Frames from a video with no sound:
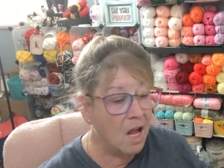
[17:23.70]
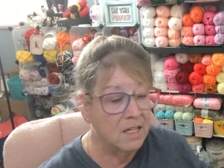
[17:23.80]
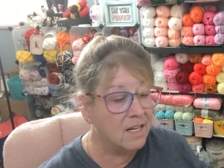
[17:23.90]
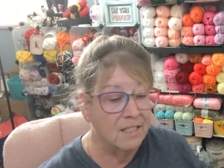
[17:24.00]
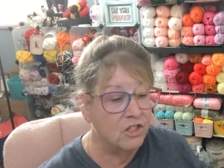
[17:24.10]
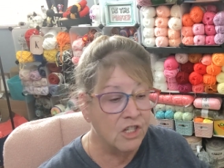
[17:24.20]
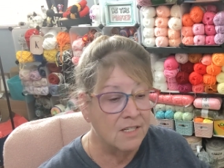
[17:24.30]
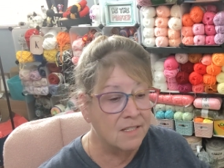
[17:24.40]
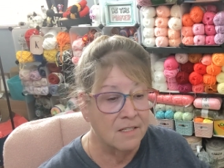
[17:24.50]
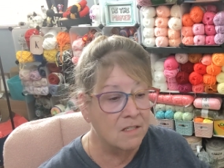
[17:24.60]
I, it
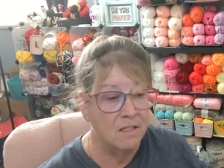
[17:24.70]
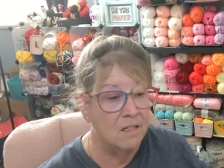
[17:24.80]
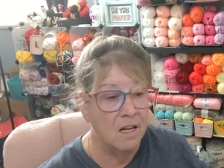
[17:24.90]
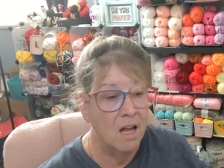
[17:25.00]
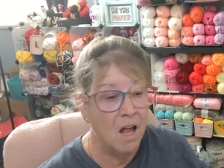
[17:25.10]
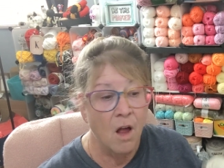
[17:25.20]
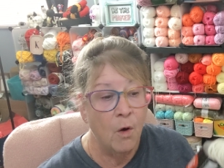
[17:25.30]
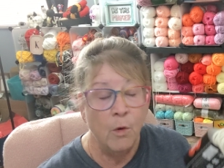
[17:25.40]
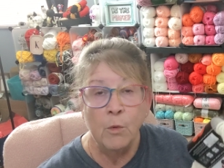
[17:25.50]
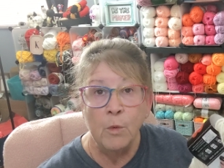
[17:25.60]
just,
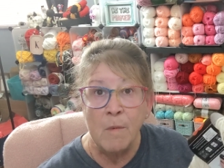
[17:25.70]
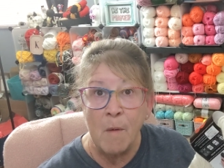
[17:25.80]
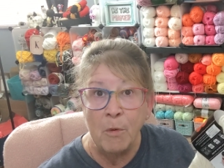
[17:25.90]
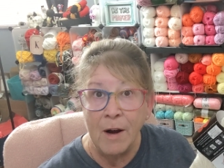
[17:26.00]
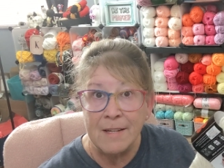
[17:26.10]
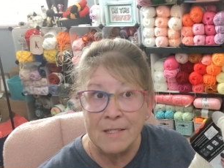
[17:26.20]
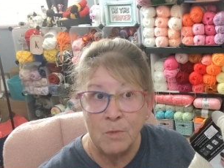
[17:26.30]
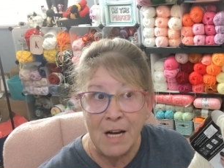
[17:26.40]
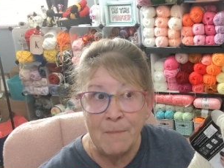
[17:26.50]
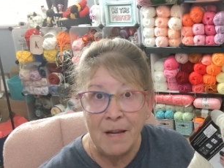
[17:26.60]
remember I said
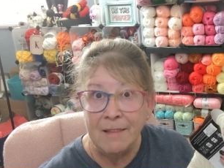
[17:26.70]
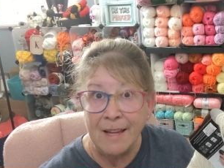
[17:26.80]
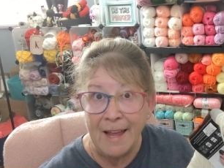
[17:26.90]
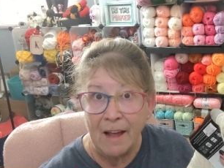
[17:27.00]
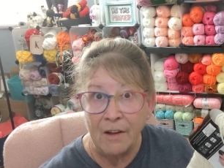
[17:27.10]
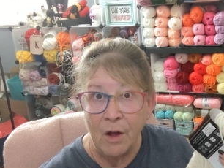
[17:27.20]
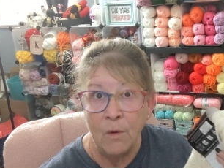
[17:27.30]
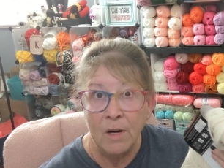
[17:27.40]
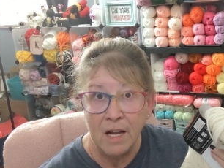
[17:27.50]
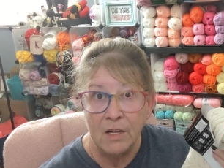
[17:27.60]
when I made the gecko
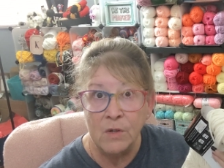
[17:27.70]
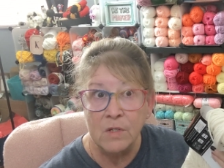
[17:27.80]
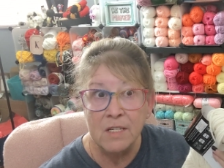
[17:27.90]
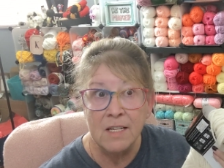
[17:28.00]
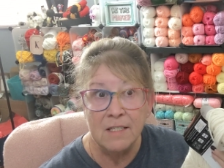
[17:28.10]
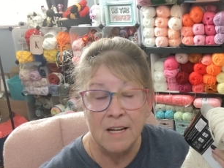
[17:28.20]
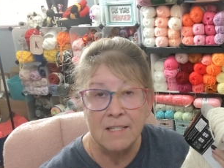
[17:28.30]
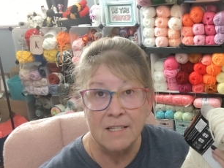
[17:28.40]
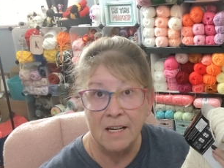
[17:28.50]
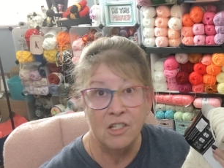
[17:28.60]
when I used it and I
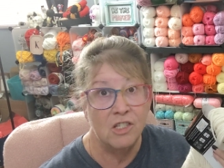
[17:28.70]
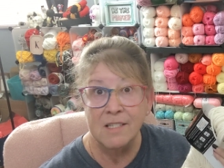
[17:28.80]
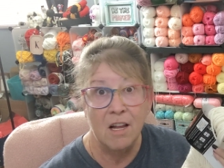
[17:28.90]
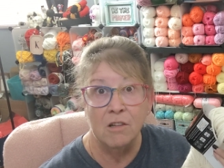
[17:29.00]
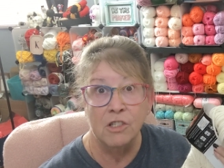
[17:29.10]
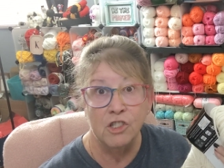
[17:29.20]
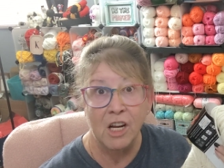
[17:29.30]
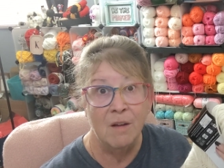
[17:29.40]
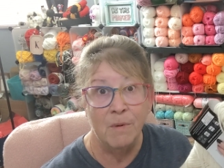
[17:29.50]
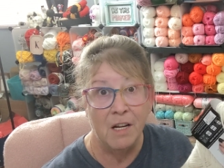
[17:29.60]
said it just held a
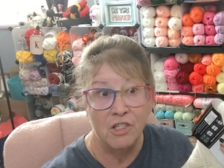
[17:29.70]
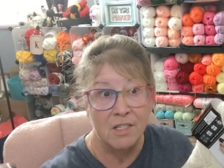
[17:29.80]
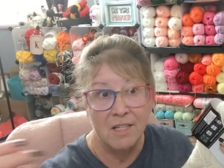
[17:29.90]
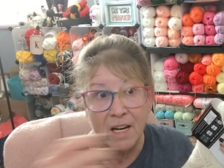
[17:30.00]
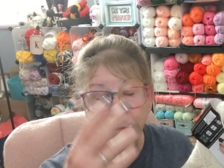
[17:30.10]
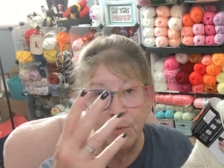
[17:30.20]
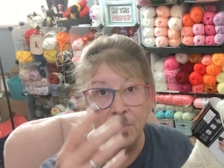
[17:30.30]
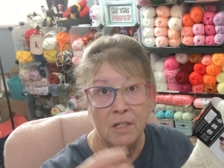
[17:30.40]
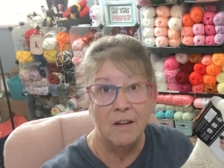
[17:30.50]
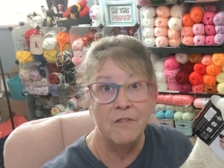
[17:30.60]
shape and I just had to
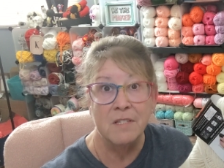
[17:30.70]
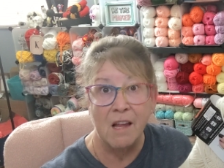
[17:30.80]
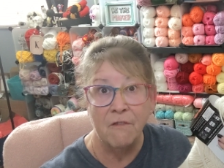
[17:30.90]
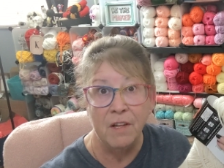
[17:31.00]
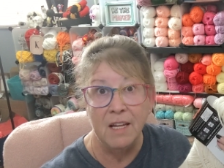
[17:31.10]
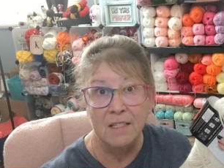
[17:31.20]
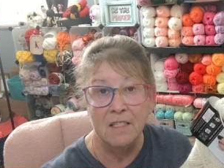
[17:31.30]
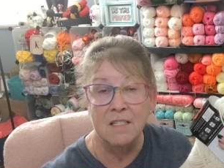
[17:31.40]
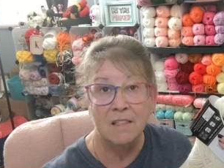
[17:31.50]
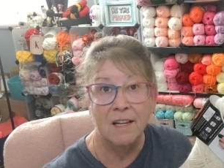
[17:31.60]
put enough stuffing
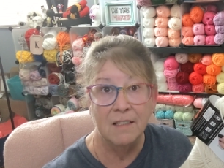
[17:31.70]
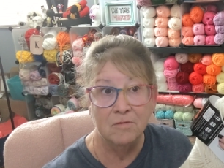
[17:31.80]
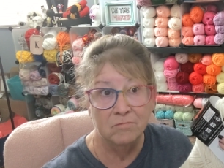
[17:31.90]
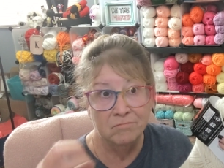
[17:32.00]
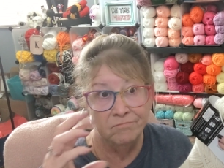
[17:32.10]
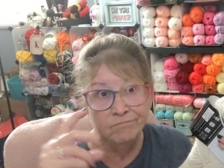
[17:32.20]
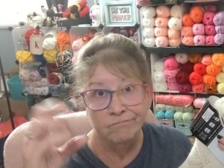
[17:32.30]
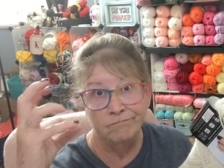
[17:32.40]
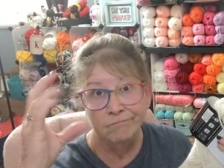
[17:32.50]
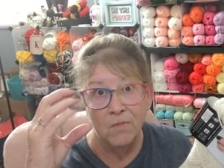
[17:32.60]
in to like,
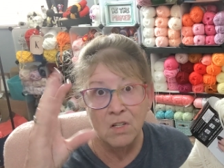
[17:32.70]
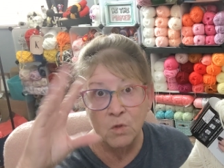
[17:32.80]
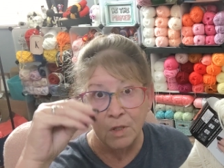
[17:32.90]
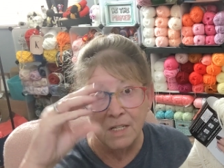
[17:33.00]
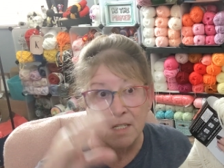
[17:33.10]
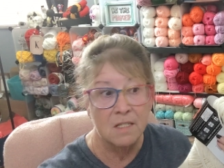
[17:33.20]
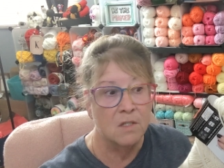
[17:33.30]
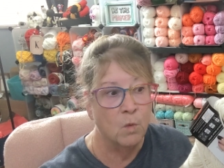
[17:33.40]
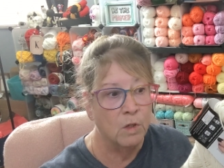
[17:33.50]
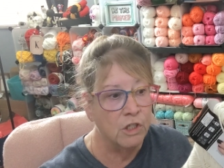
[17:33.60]
so it didn't
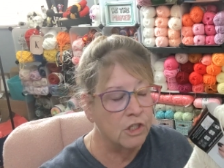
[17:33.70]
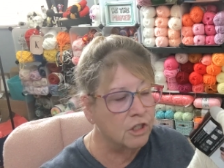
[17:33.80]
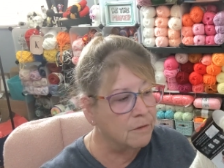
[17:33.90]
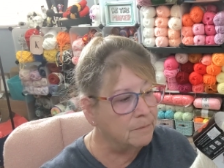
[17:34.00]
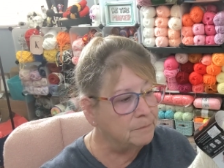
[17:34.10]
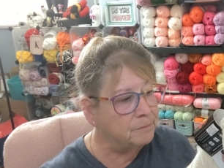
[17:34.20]
squish